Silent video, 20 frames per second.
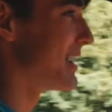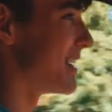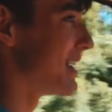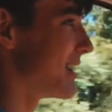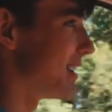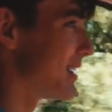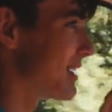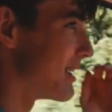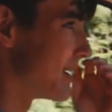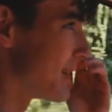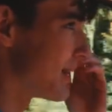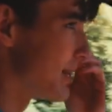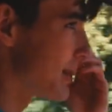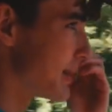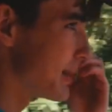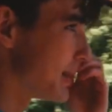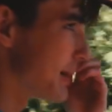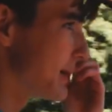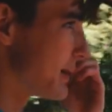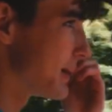All she needed
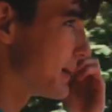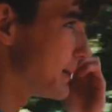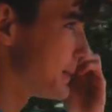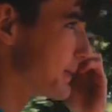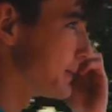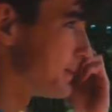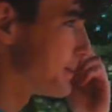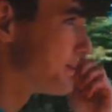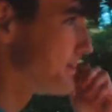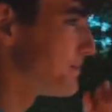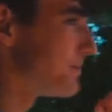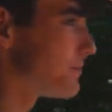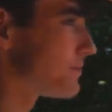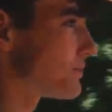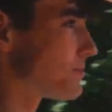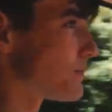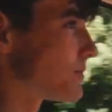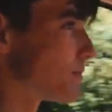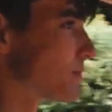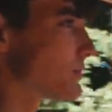was some. All she
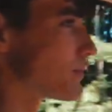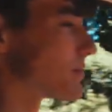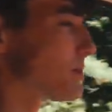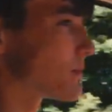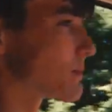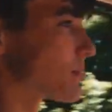needed was